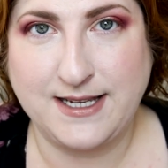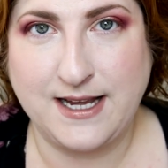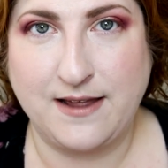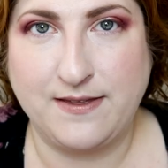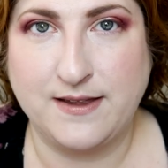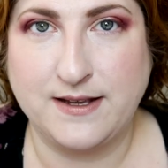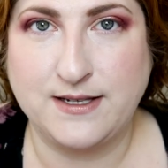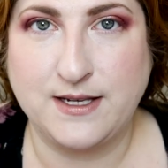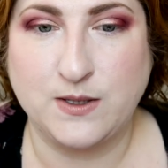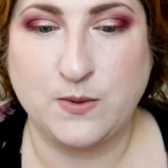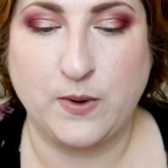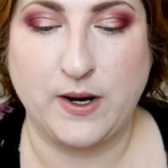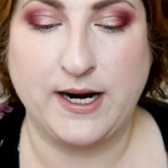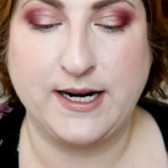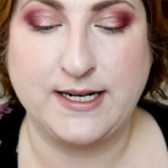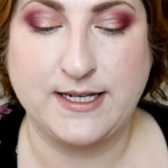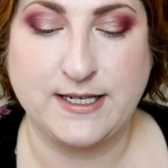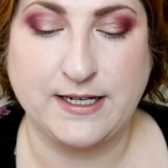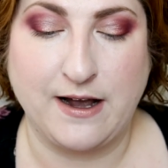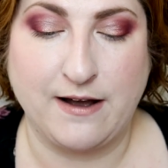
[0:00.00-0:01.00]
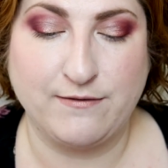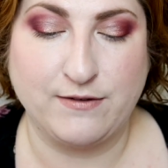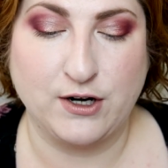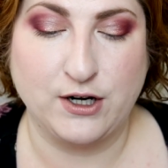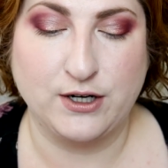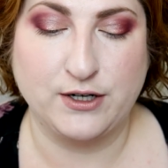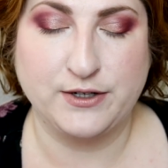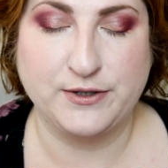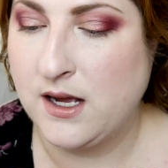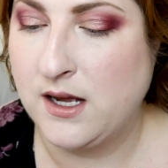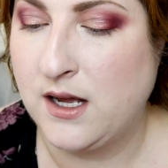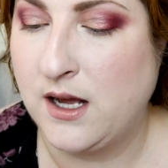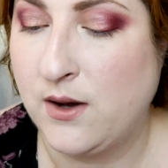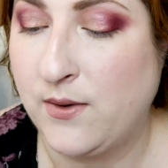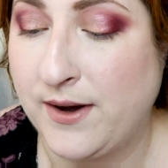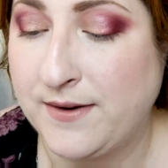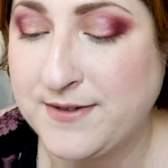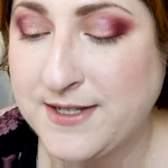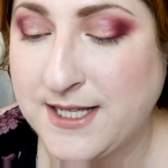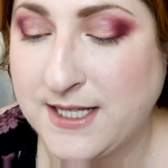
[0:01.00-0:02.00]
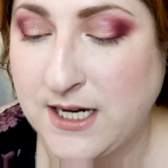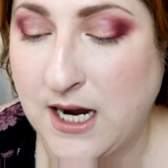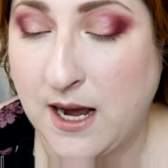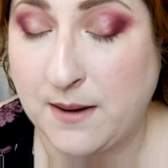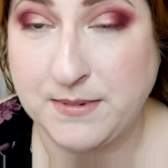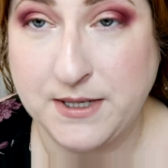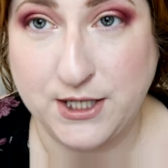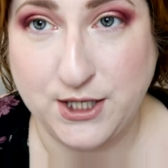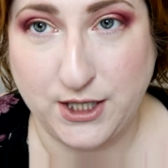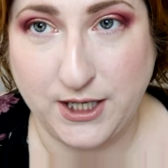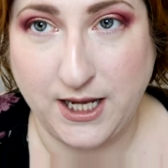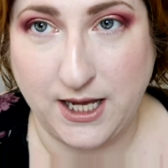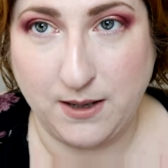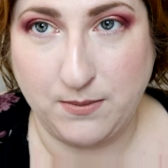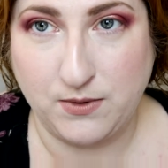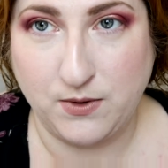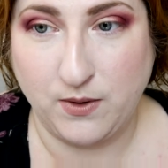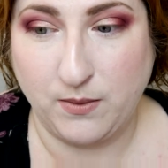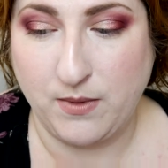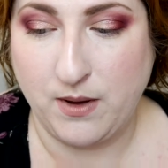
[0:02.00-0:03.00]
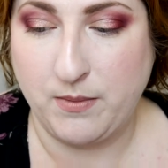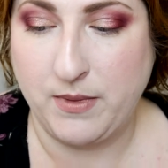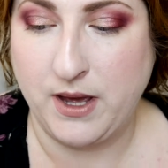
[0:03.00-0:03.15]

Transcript: and this is where I discovered, oh, I've stopped. I should keep doing my